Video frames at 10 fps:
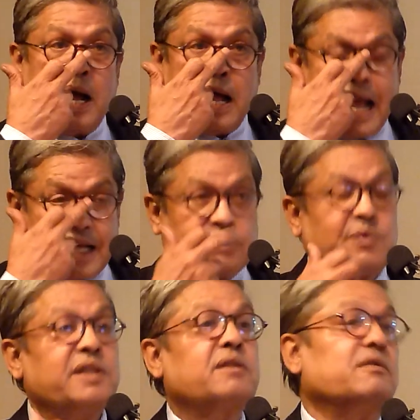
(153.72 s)
uh, as
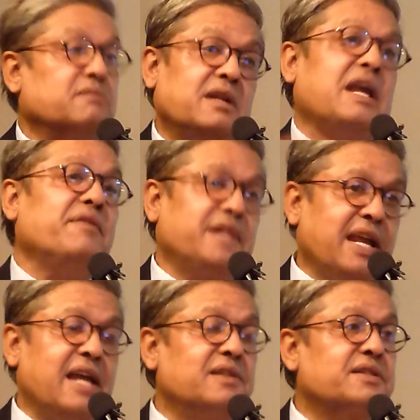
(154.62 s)
with
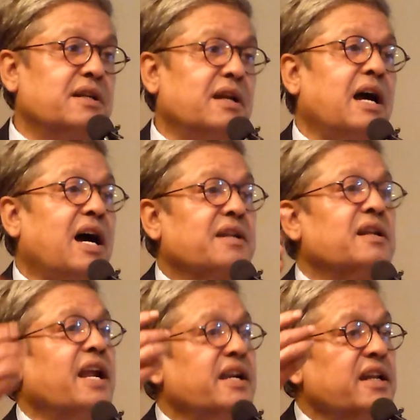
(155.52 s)
everything else,
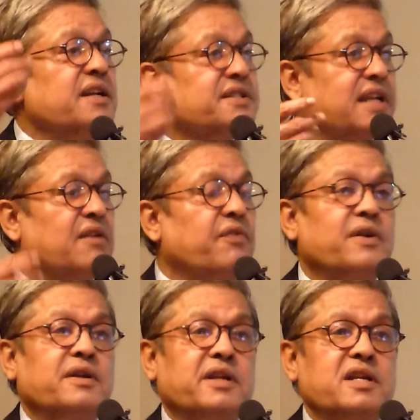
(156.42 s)
Article 19 itself
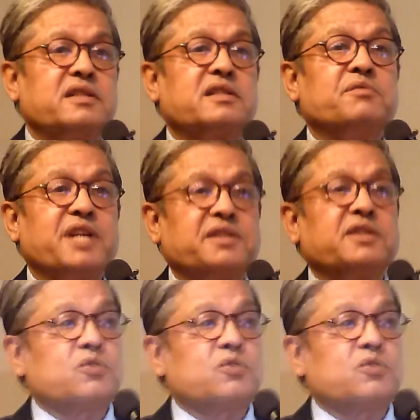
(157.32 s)
is subjected